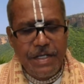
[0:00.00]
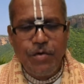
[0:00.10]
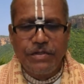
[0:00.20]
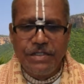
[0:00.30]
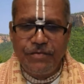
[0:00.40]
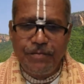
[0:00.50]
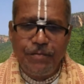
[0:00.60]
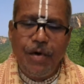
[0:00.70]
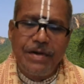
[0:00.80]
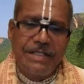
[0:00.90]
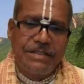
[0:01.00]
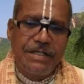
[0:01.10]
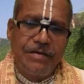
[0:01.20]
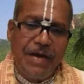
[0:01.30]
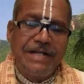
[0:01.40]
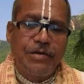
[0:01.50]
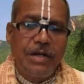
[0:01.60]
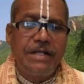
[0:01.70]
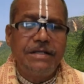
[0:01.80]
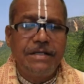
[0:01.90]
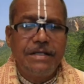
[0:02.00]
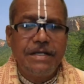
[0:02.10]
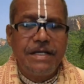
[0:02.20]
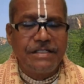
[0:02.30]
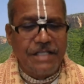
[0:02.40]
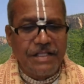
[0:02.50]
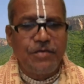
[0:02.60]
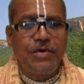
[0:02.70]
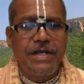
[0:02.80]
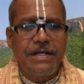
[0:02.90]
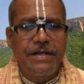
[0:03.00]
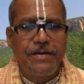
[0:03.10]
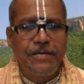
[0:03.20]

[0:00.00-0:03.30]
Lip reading: He was born as in white color in Satyuga.